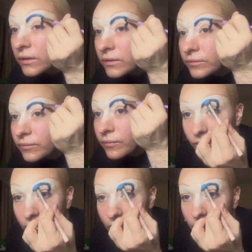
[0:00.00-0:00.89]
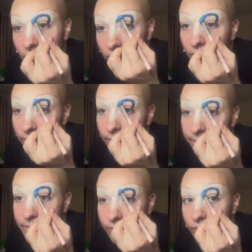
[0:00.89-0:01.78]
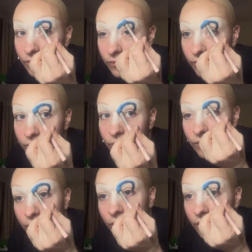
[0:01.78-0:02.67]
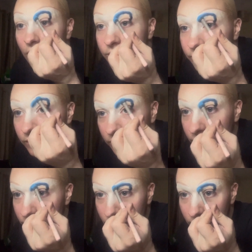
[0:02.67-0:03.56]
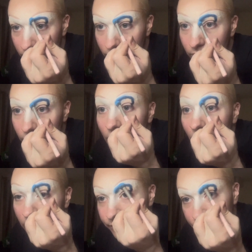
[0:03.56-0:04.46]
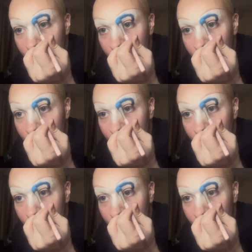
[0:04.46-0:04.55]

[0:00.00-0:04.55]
Once I'm happy with that colour payoff, I start blending with a fluffier brush and a brighter blue.